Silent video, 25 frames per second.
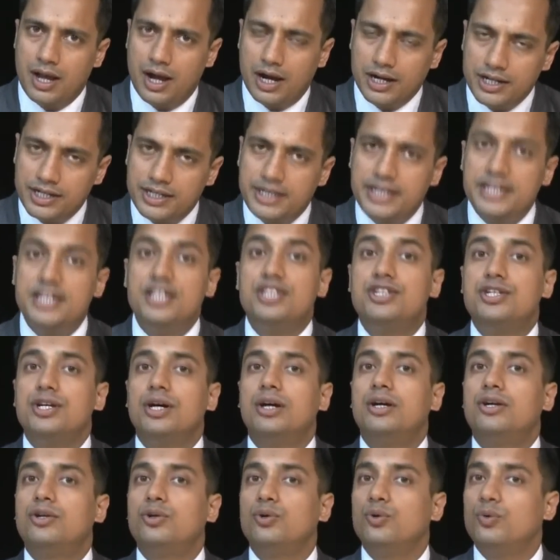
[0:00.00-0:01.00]
a
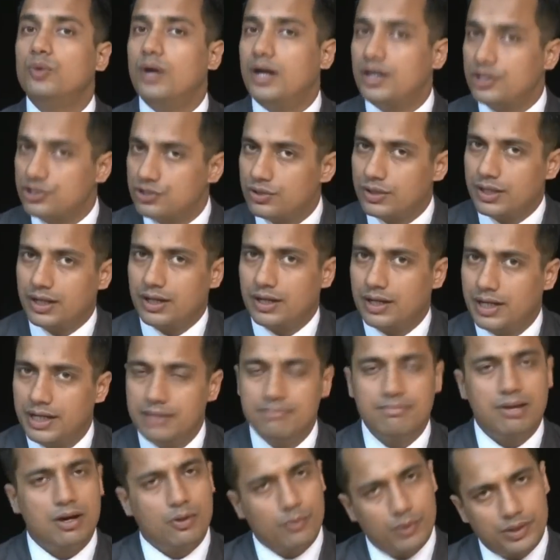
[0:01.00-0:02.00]
teacher to Arjuna
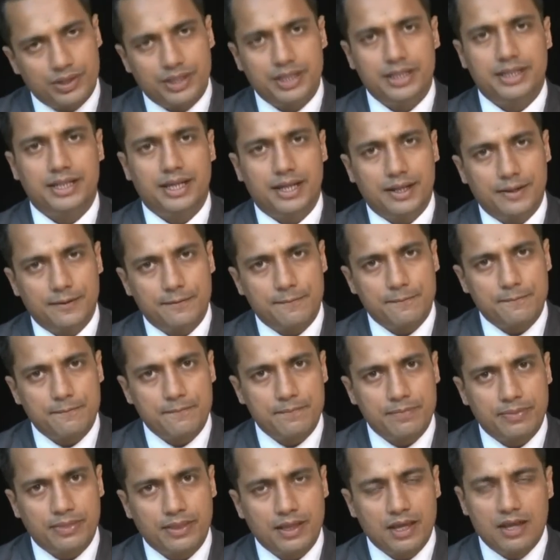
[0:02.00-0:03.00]
in Bhagavad Gita.
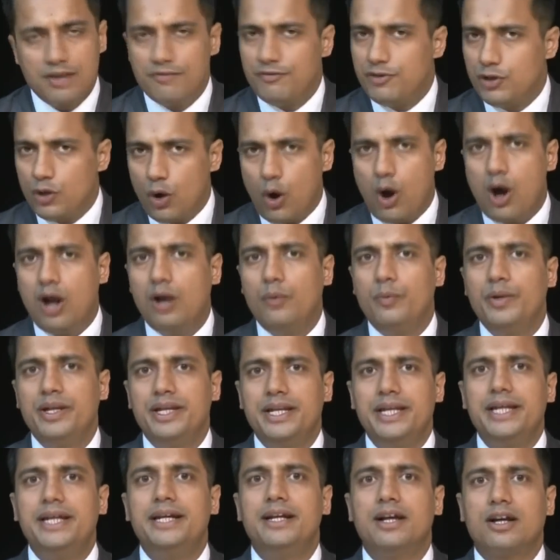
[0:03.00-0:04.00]
We all, we
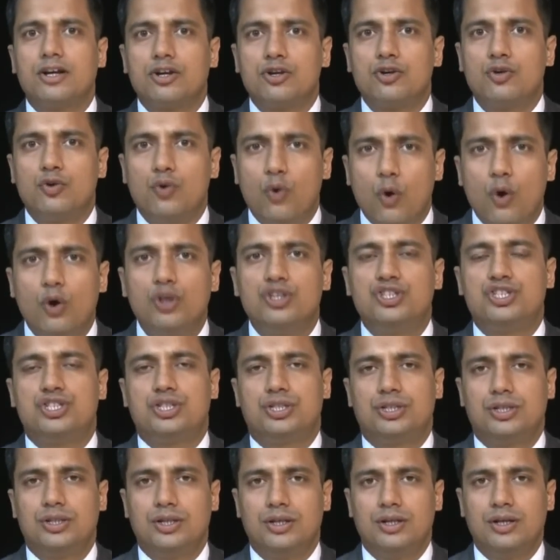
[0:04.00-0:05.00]
need a
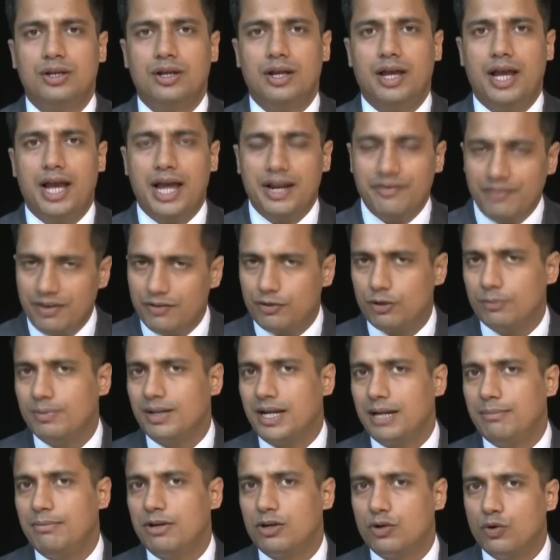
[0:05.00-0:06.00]
coach and we have to
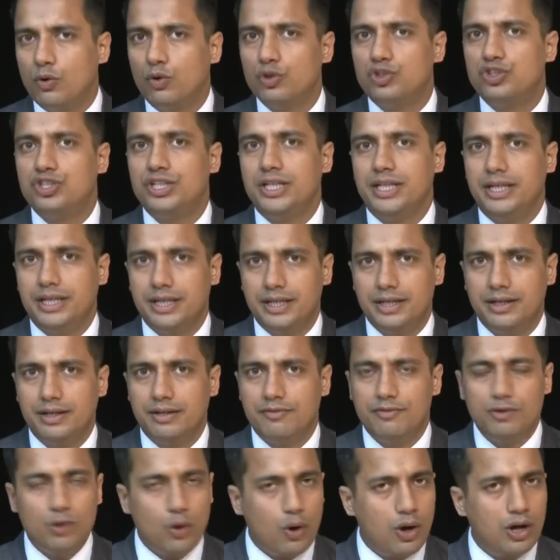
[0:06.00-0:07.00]
become a coachee.
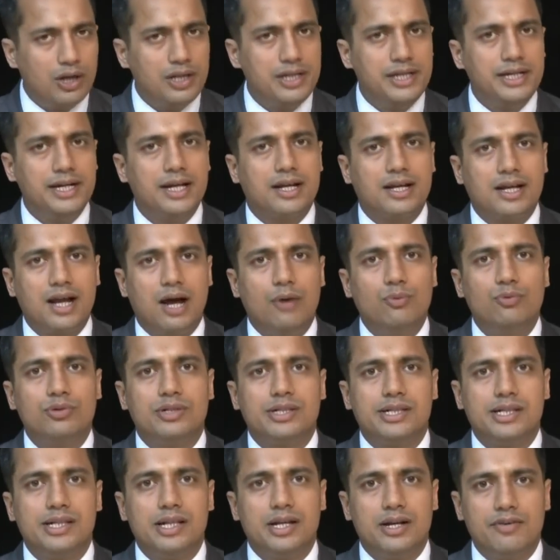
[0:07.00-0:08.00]
We all need a
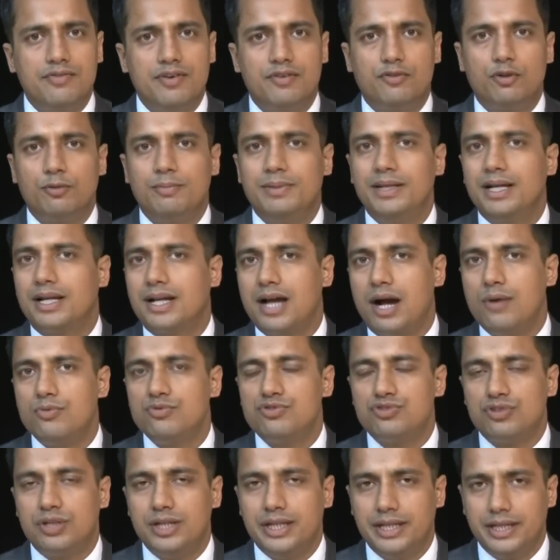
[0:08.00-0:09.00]
counselor, we have to be a
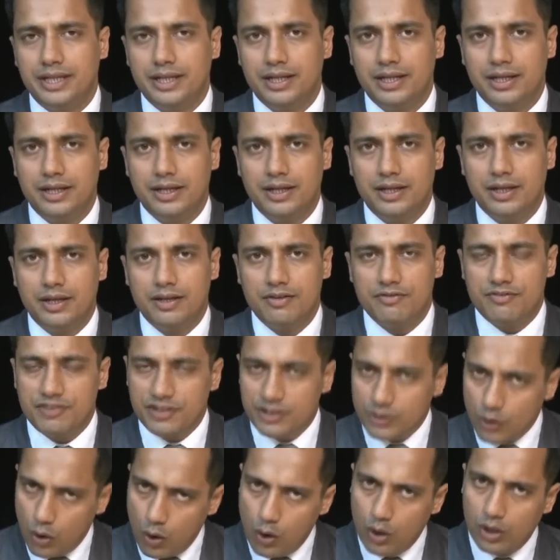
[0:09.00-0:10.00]
counselee.
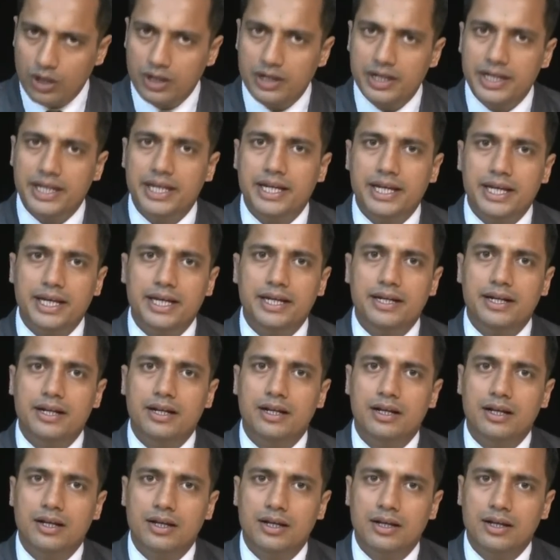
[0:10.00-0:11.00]
We all
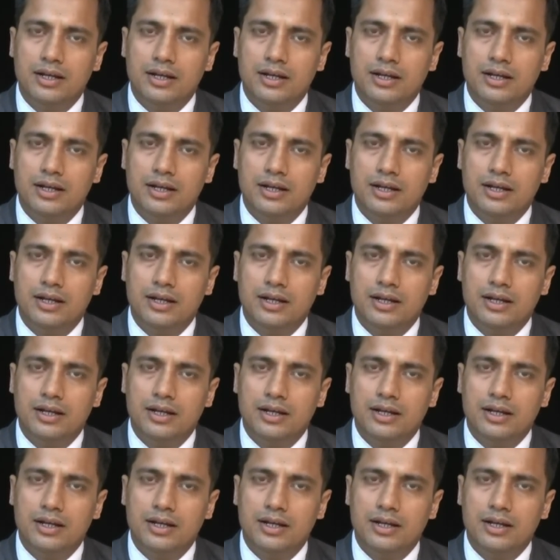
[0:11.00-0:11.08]
need